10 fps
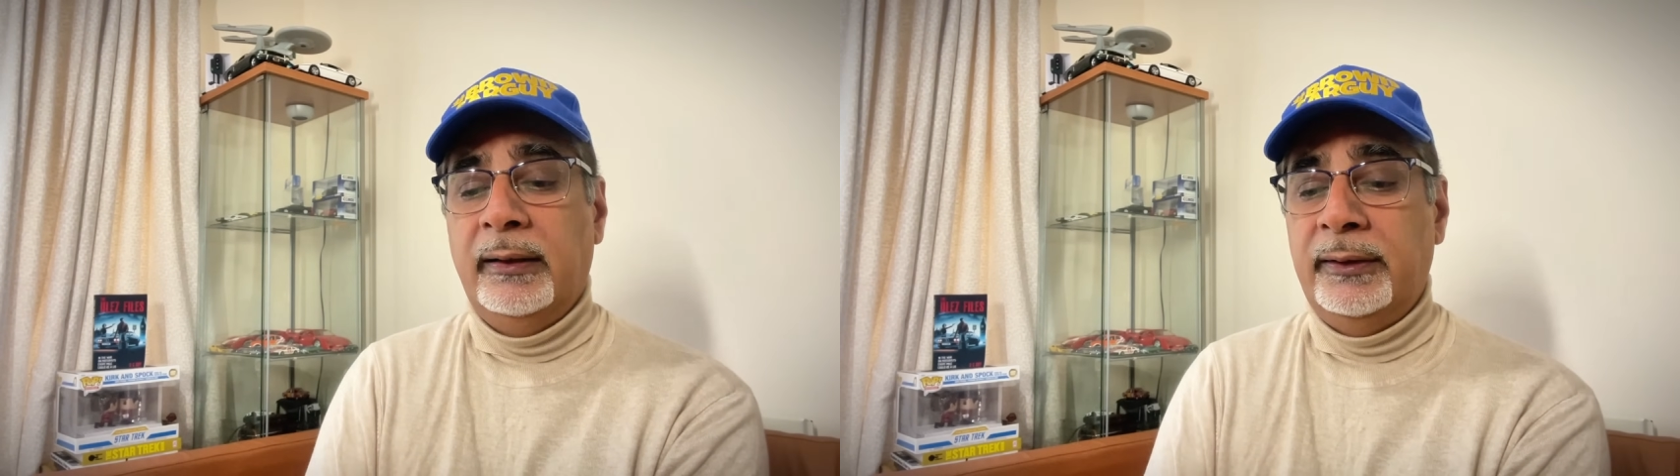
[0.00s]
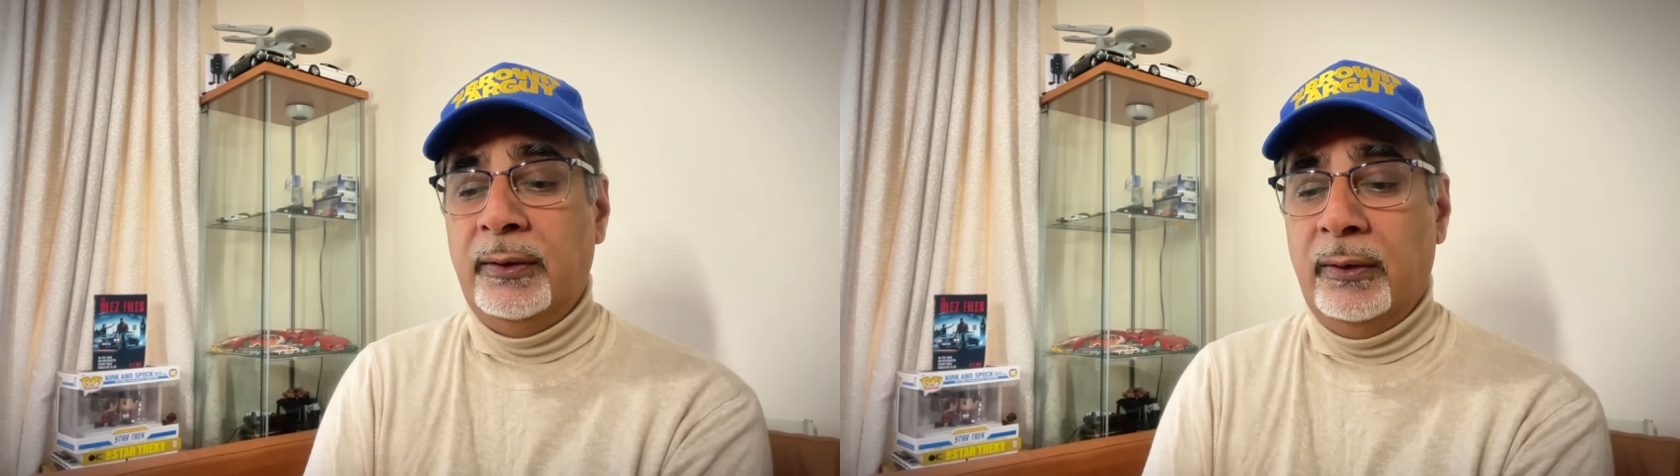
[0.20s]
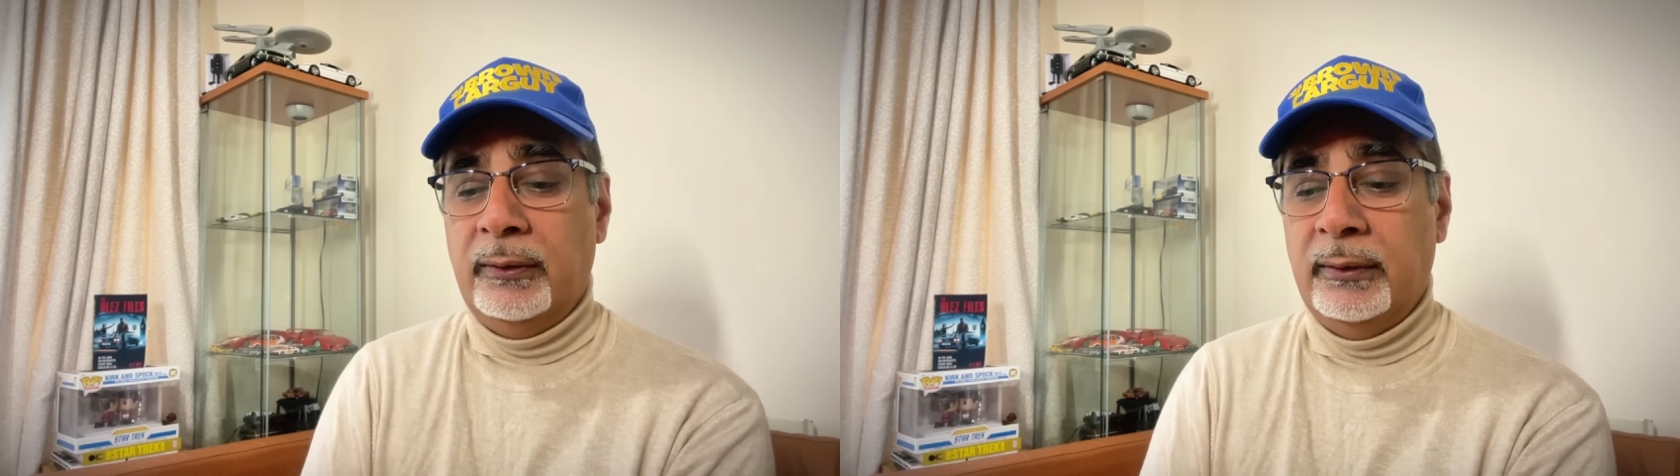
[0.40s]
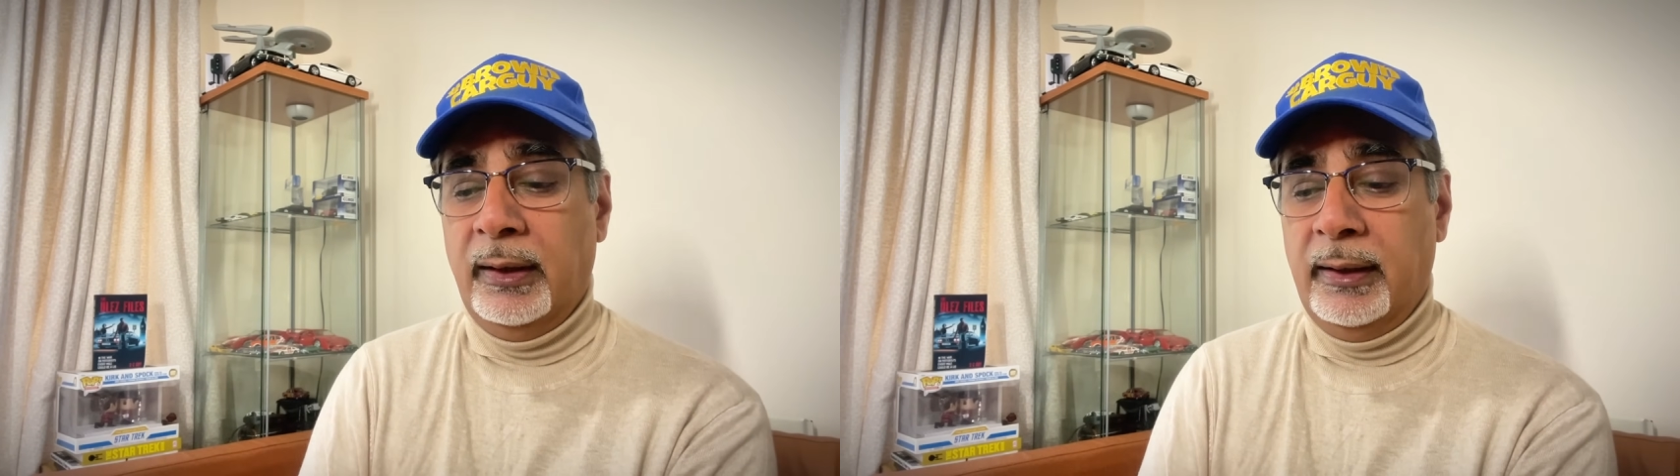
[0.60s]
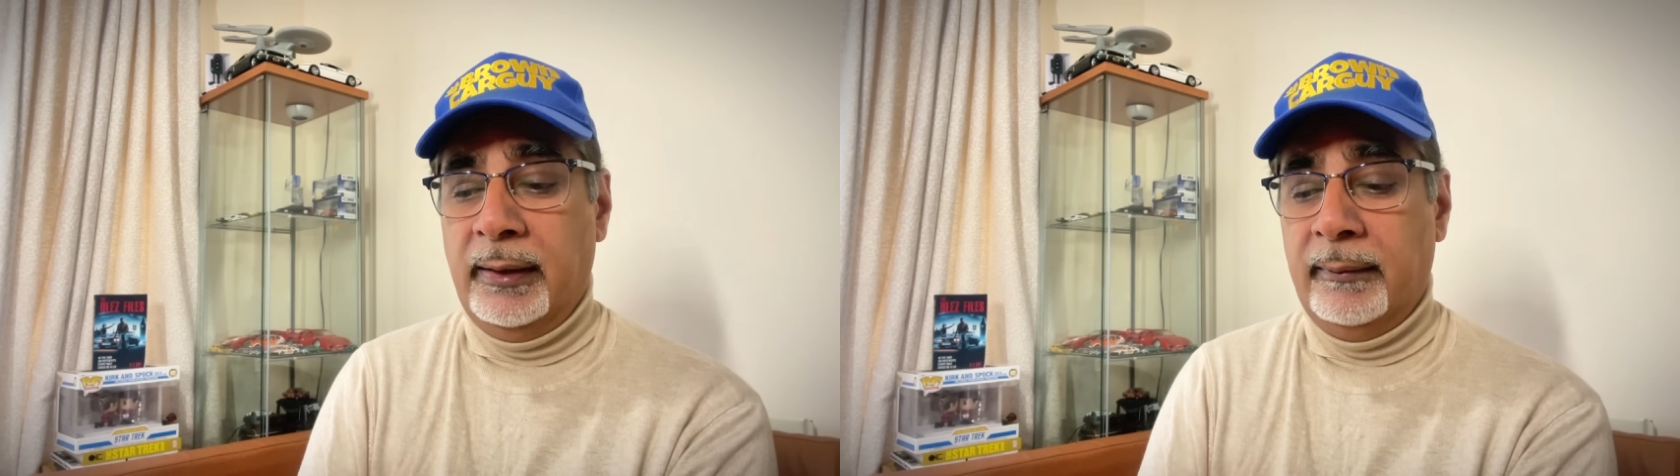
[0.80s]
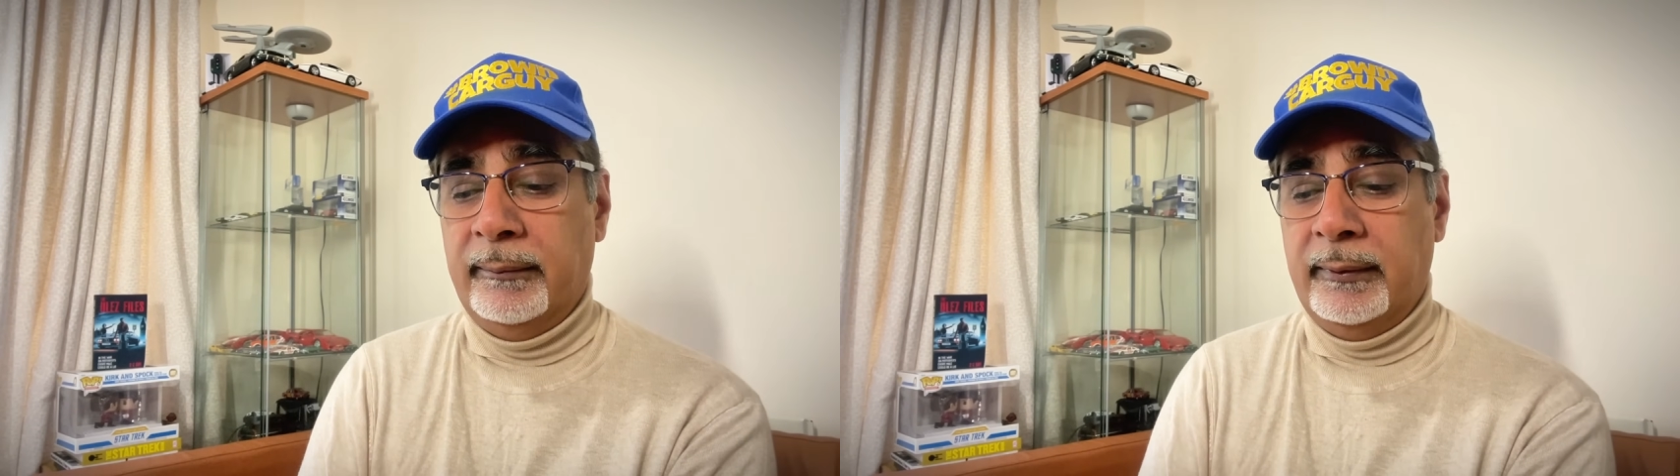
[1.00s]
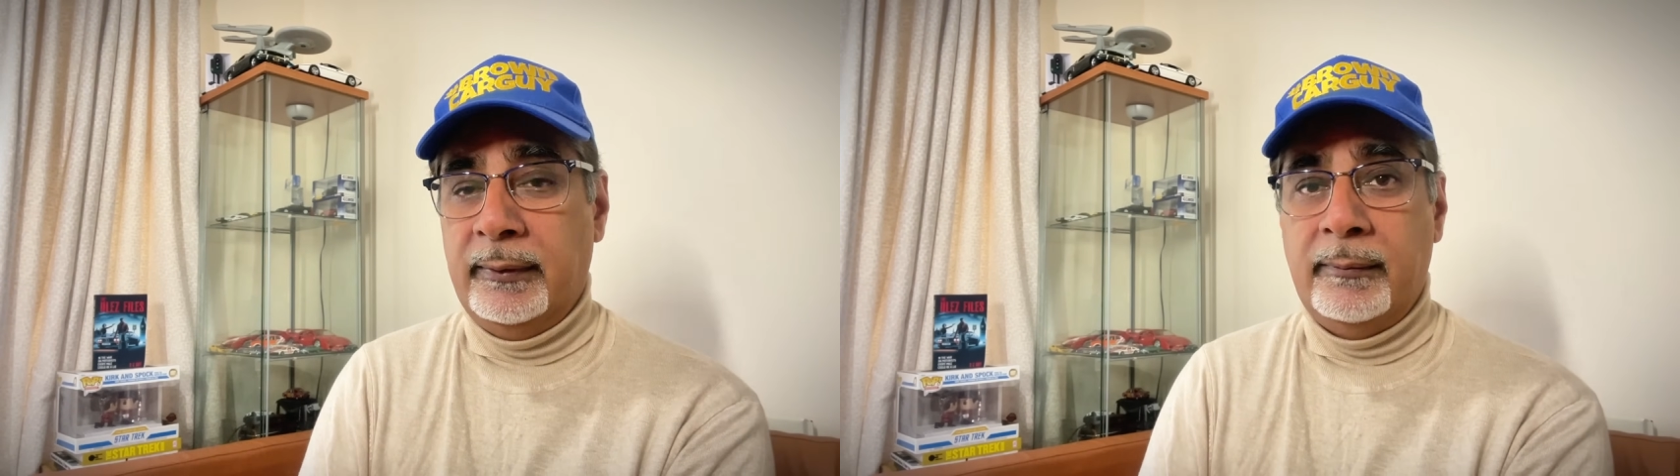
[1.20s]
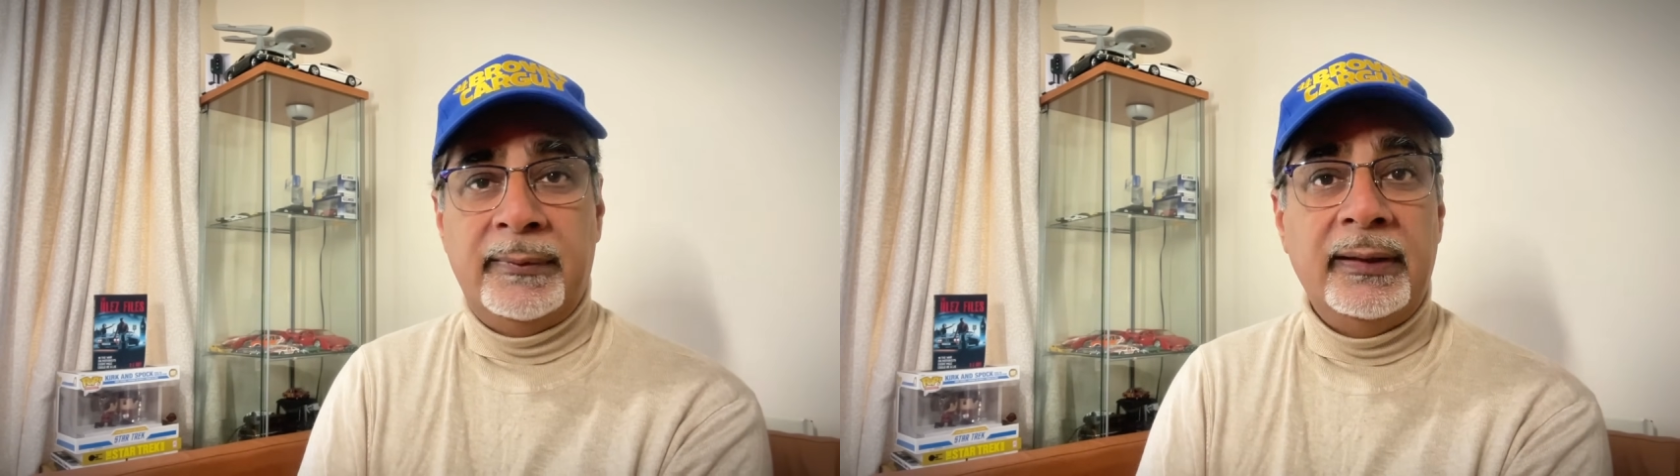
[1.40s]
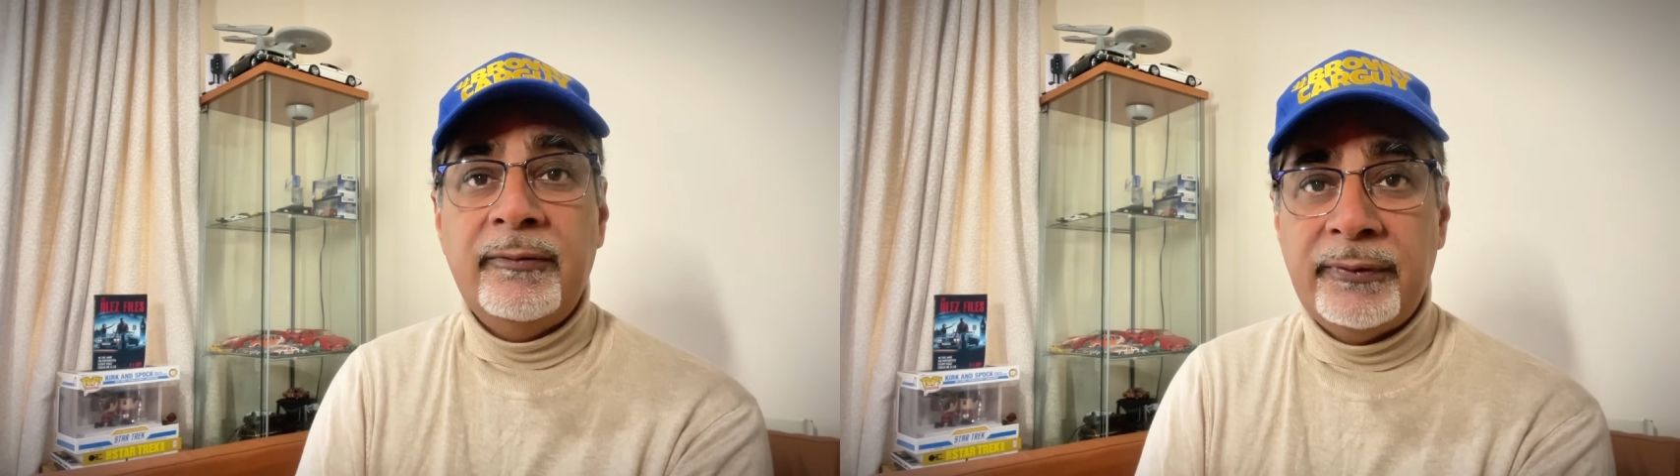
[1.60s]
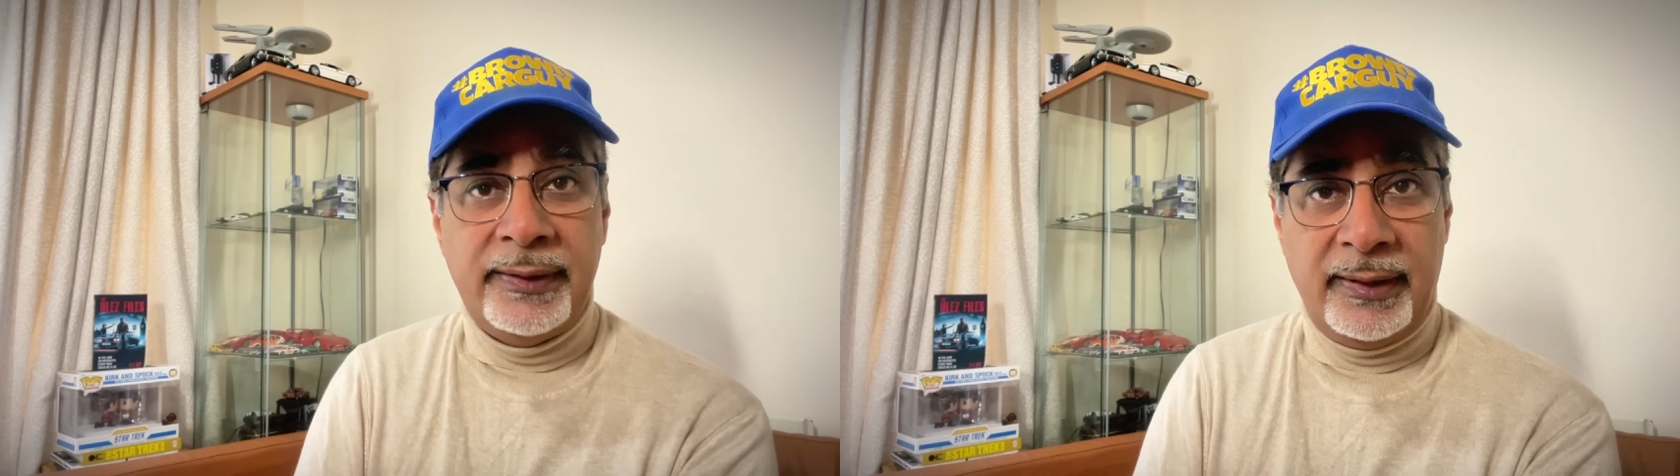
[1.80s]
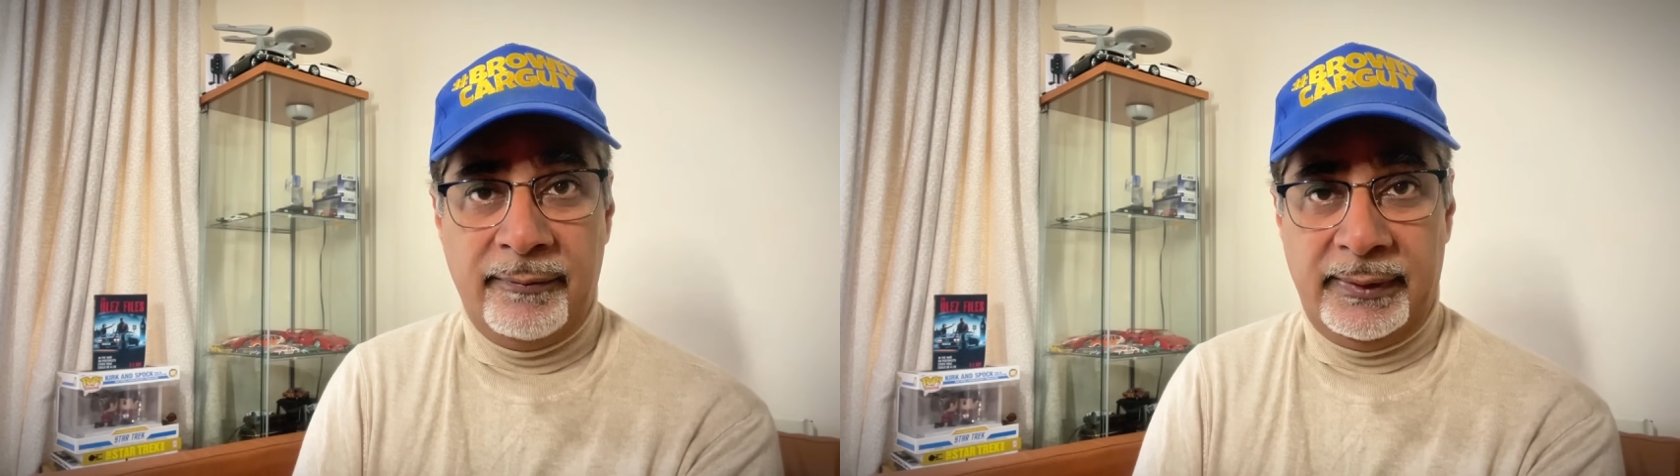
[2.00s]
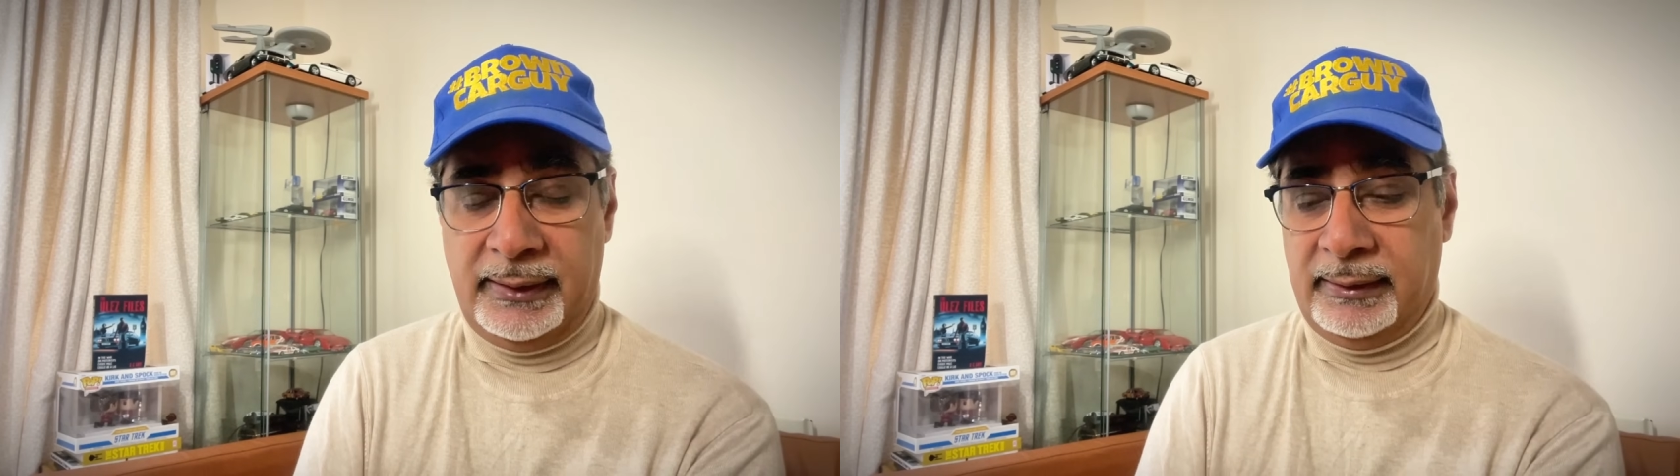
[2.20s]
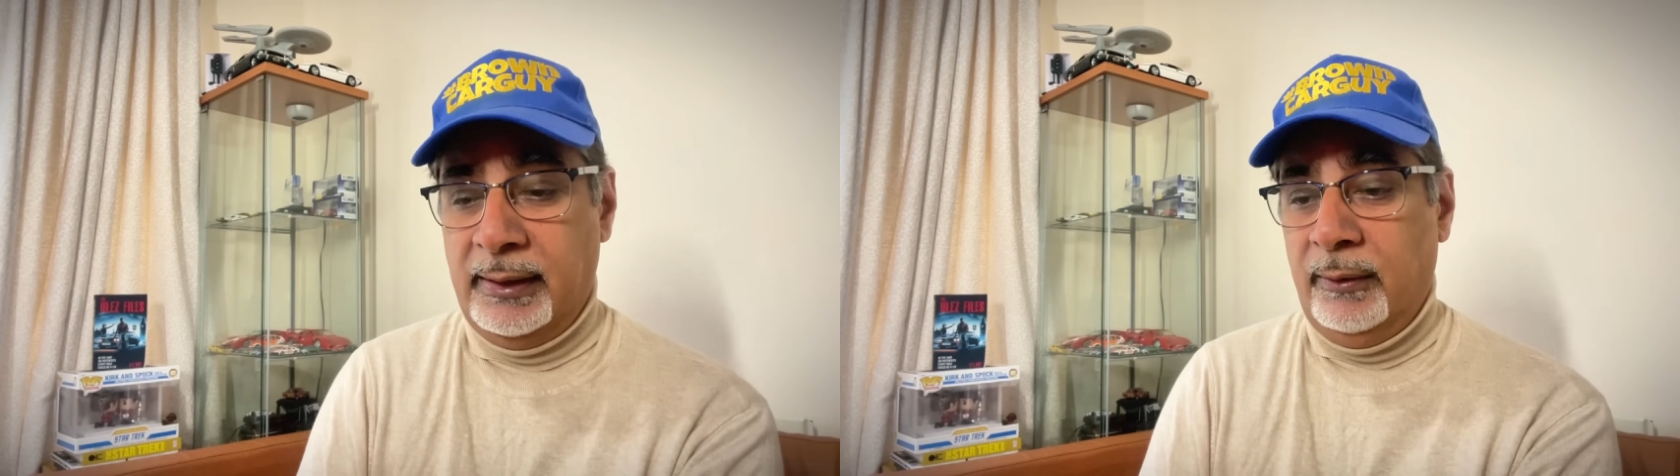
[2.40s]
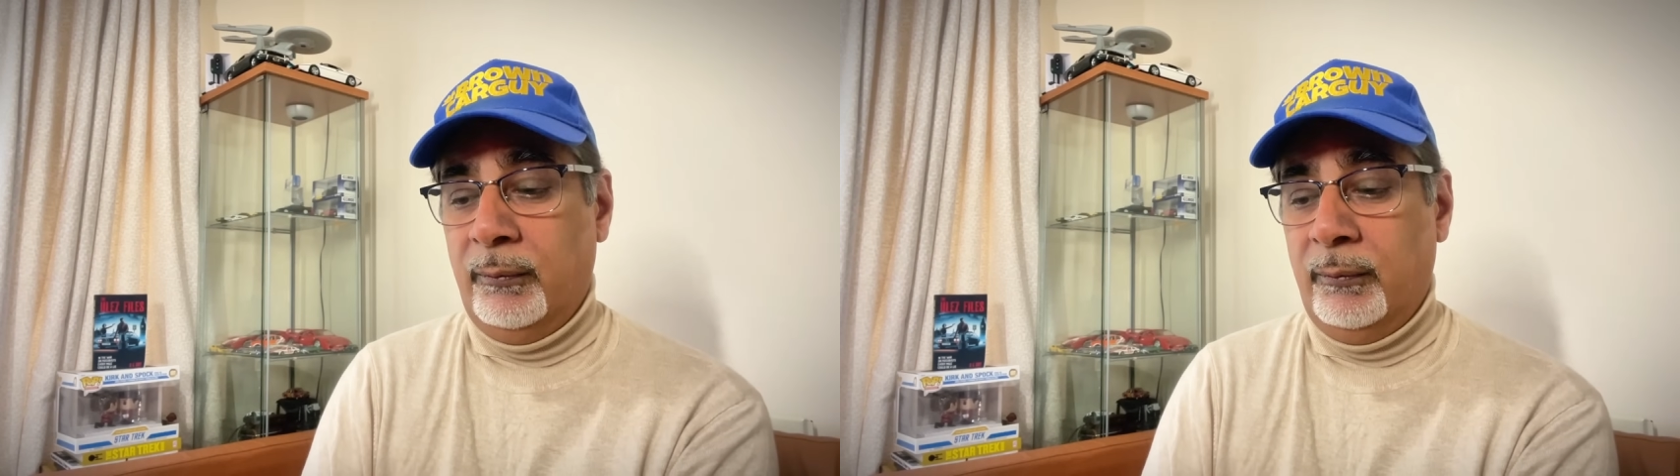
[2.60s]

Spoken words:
you know, delivery services,